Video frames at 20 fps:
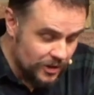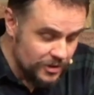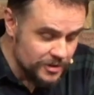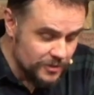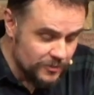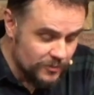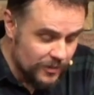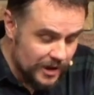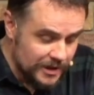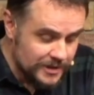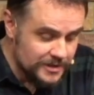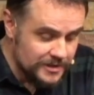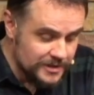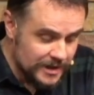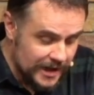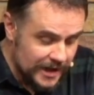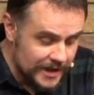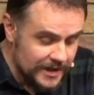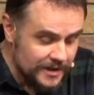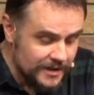and one
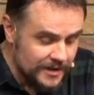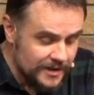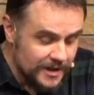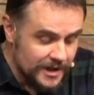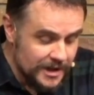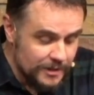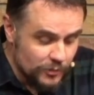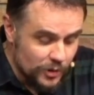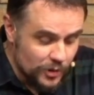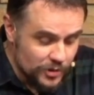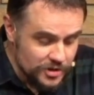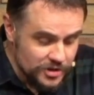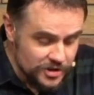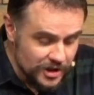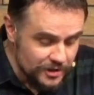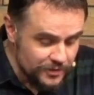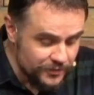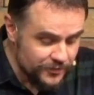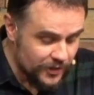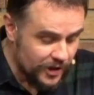day he walked so
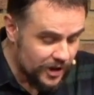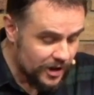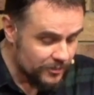far